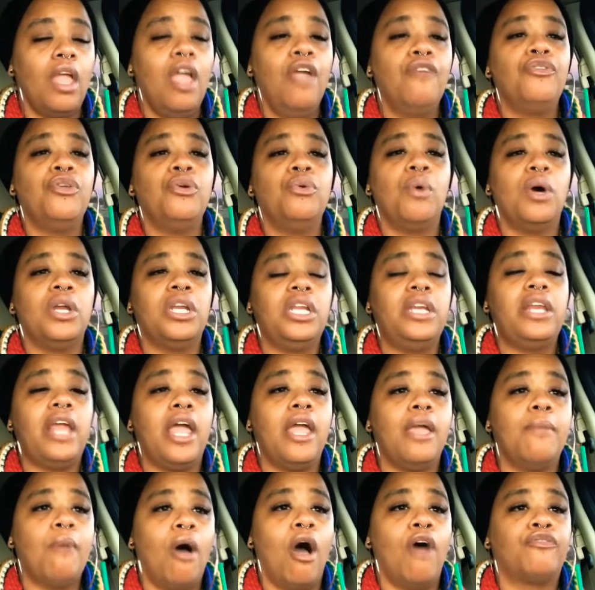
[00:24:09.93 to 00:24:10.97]
If you want to
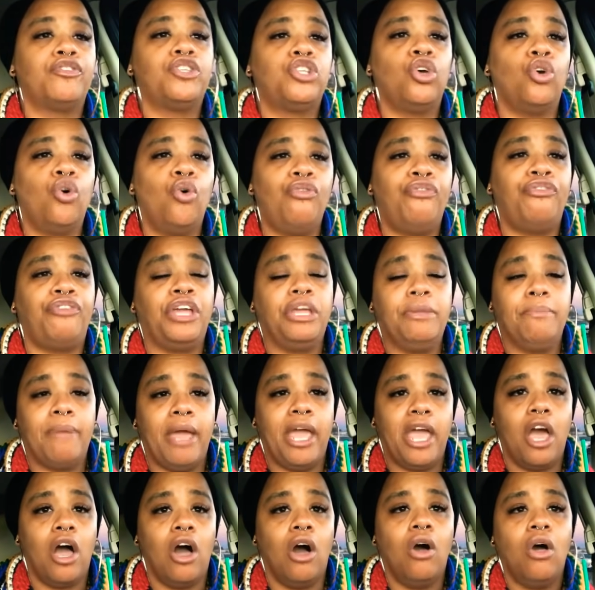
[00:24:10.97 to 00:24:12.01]
name off two
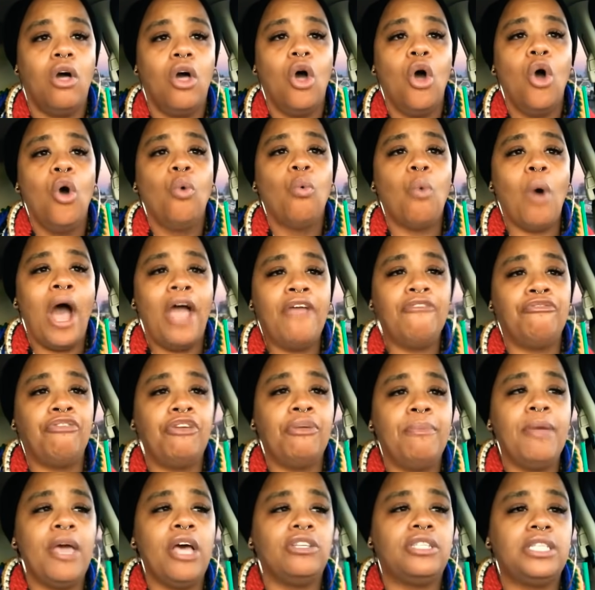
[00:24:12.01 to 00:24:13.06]
female, white
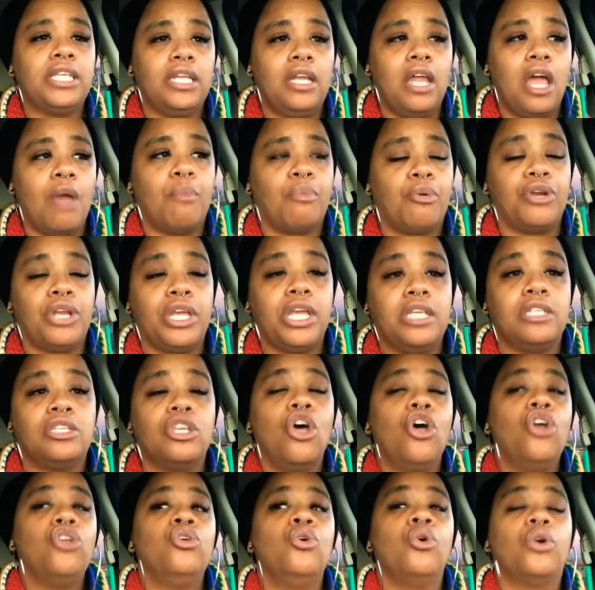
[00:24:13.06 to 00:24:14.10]
female celebrities,
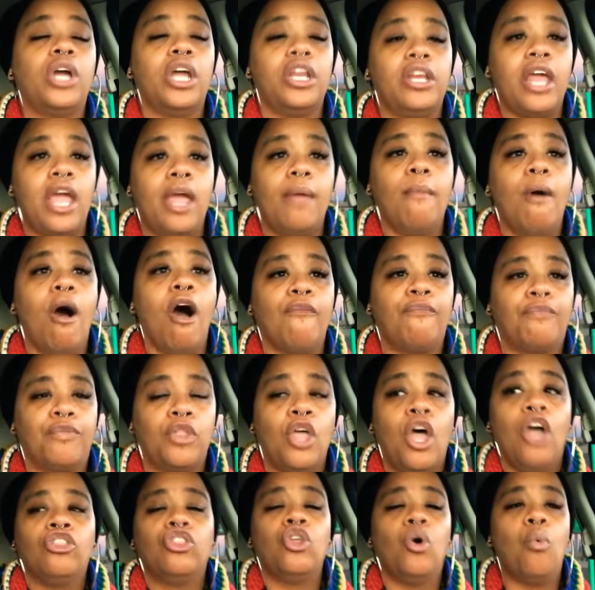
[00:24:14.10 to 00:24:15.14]
you can name off
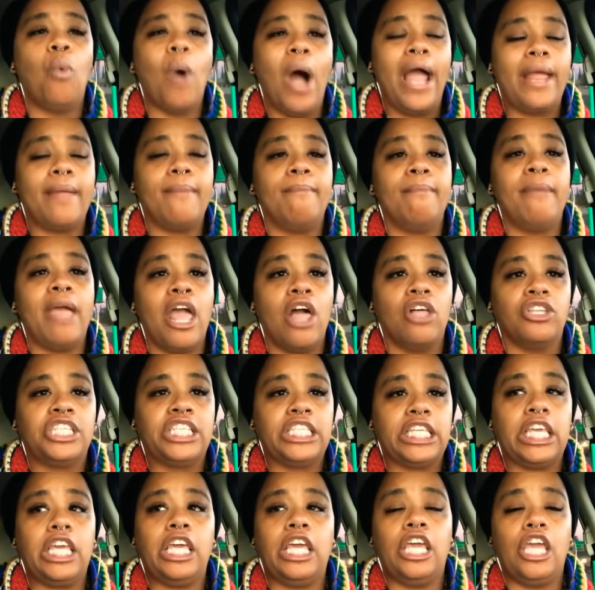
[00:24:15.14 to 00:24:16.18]
the white male
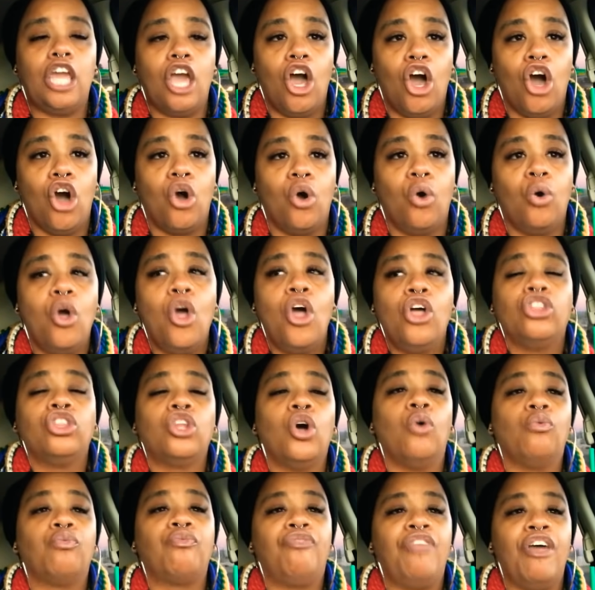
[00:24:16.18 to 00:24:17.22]
CEO,
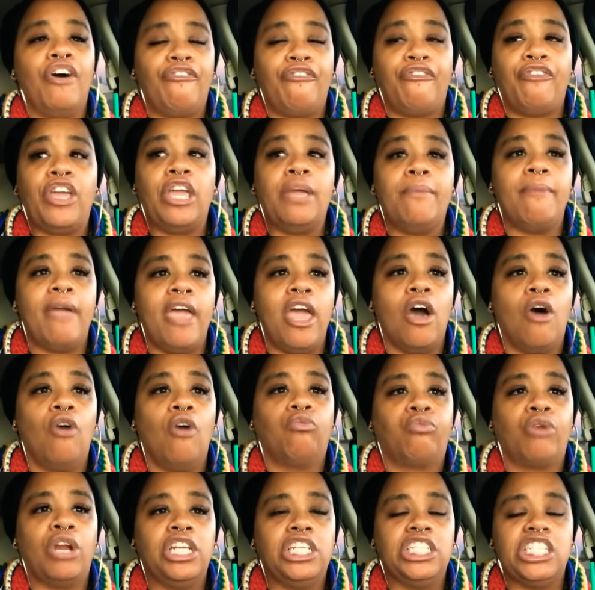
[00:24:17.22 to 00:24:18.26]
the, the
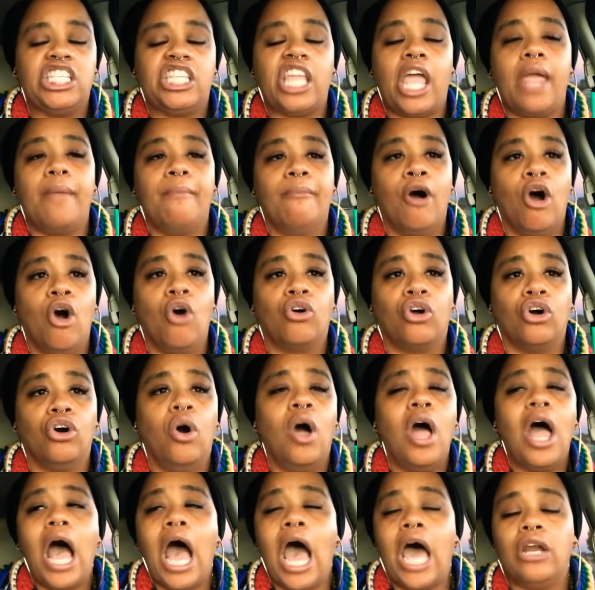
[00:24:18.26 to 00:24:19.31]
female real estate
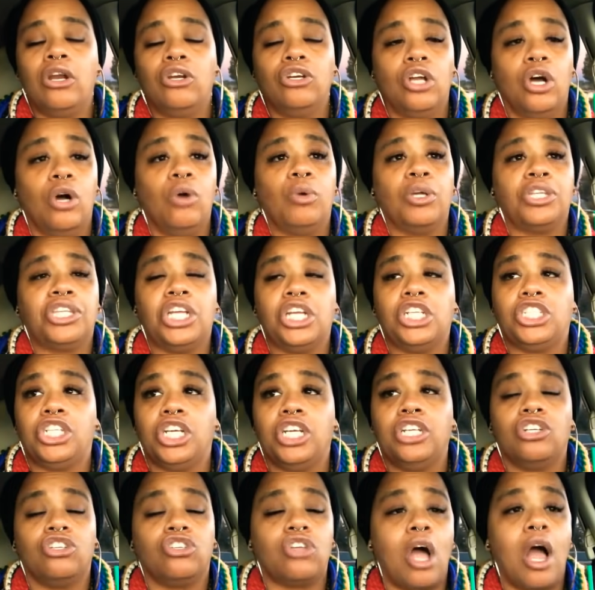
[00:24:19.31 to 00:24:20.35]
mogul. I don't know what their
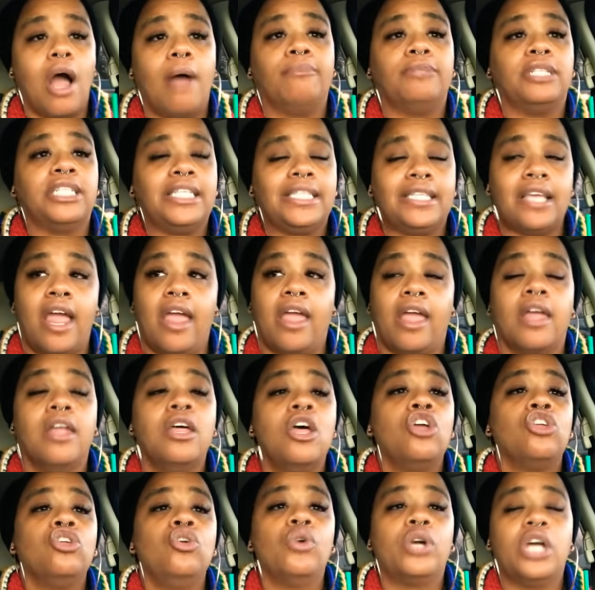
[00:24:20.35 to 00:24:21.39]
genders are. I'm just
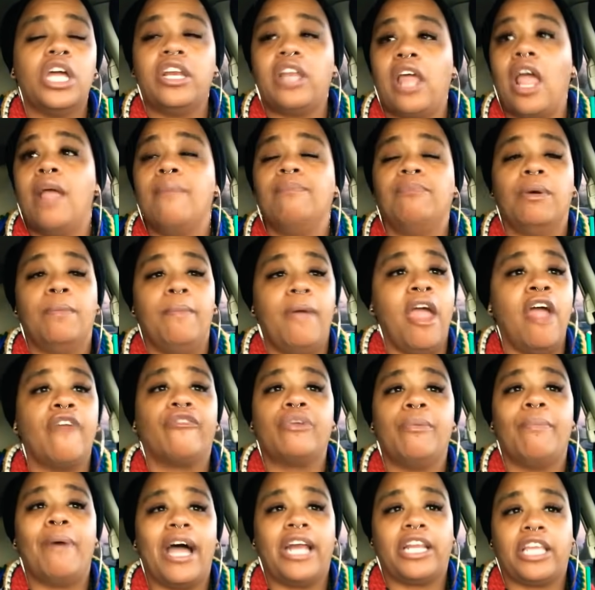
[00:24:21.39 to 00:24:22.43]
saying you can name them
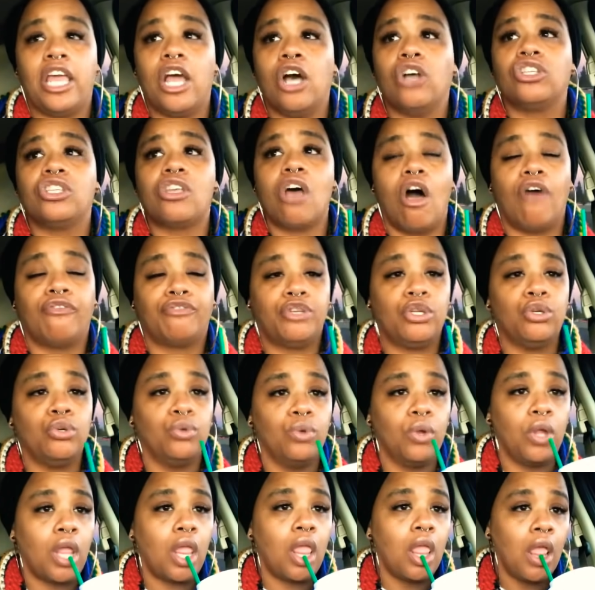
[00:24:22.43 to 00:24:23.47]
everybody else off
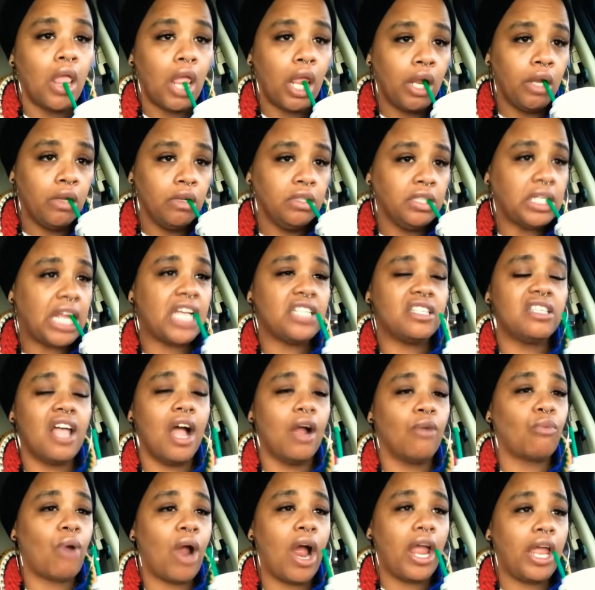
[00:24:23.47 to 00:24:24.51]
too. That's
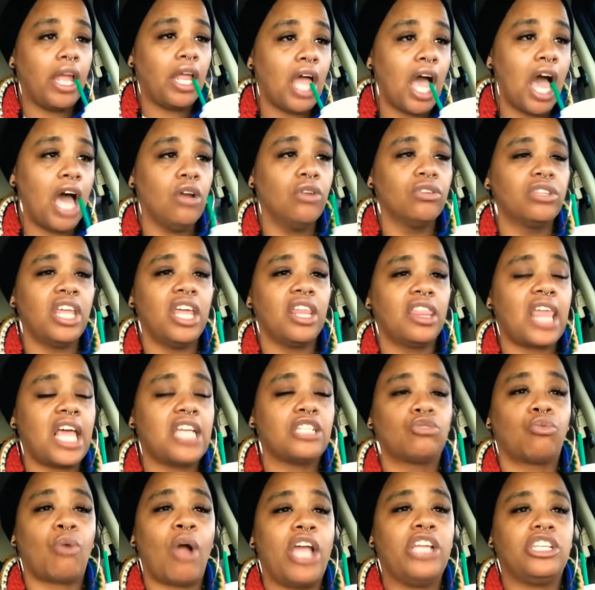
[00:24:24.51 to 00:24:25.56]
not right. I don't think
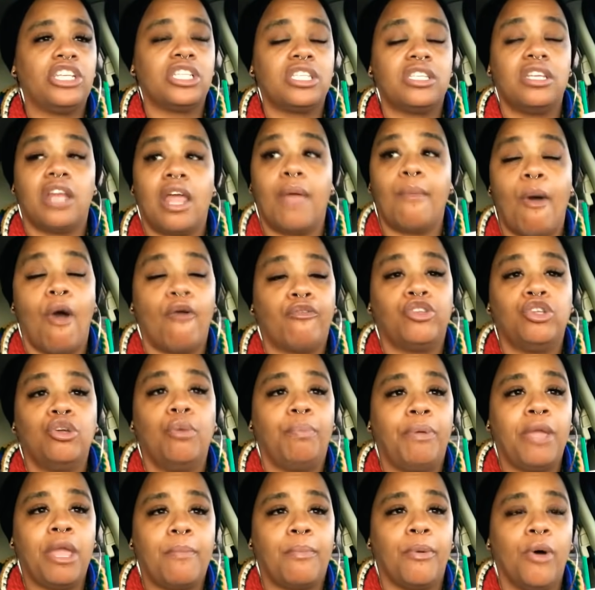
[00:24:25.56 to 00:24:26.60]
that's right just to name off two
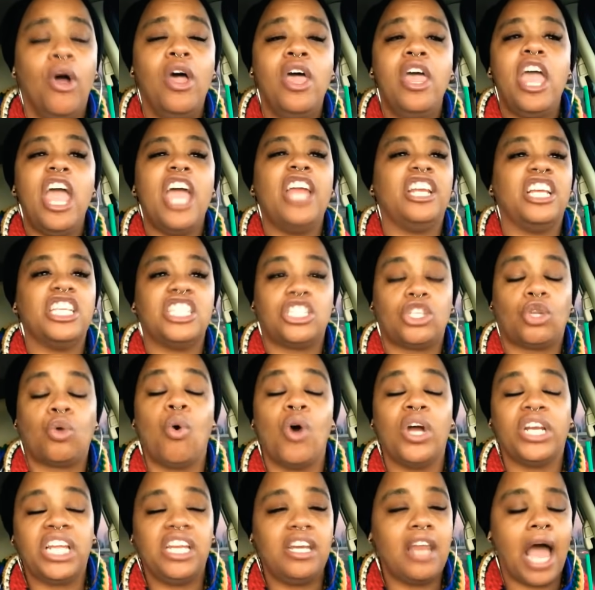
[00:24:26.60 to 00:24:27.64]
people and there's
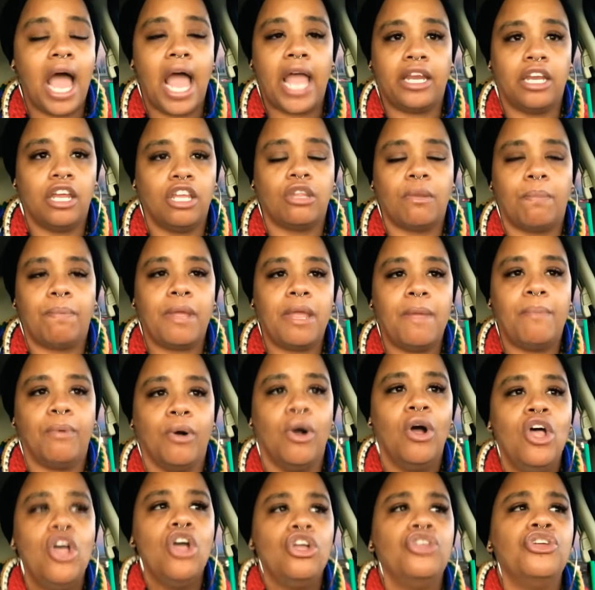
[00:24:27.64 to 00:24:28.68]
29 other
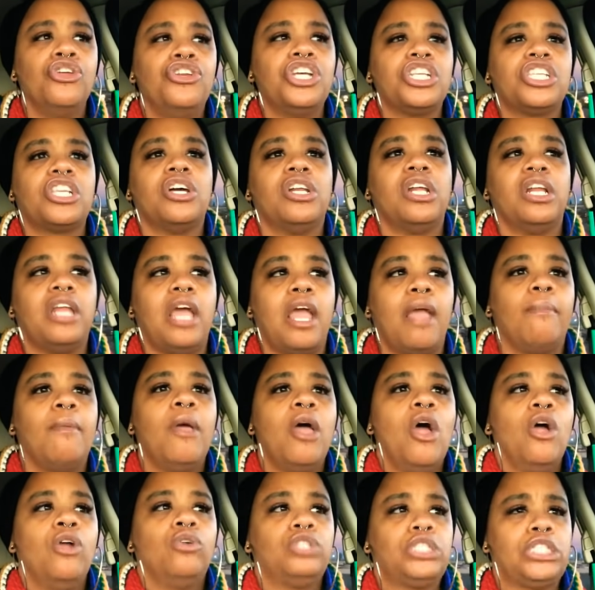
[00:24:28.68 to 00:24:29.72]
people. You're just going to
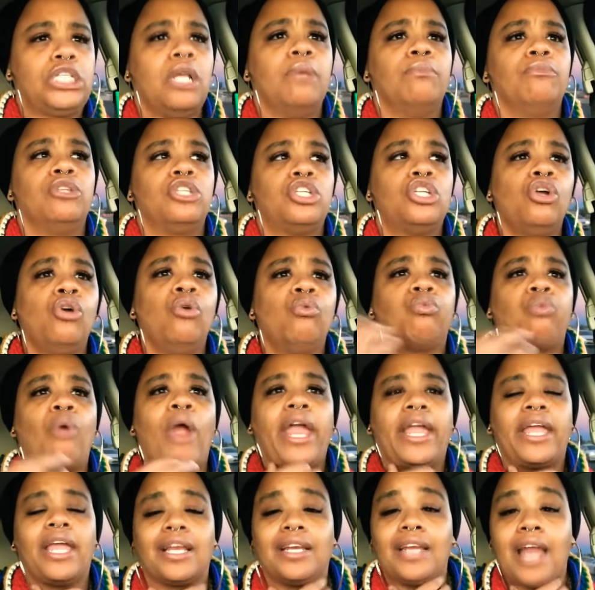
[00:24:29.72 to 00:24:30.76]
name some two
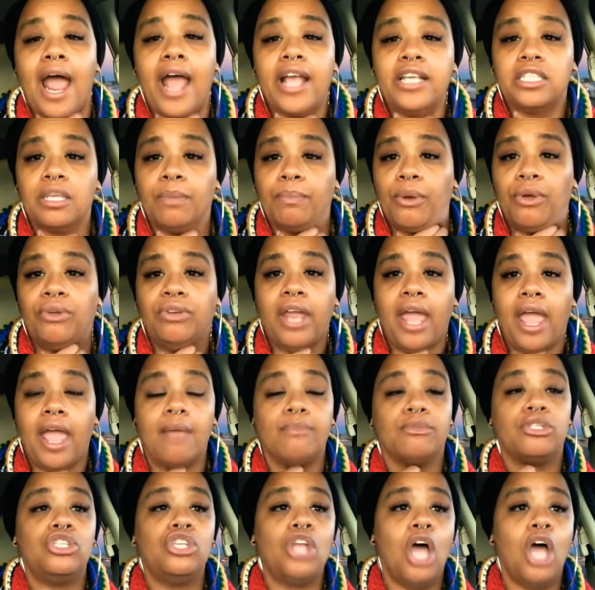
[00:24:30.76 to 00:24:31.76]
recognizable names.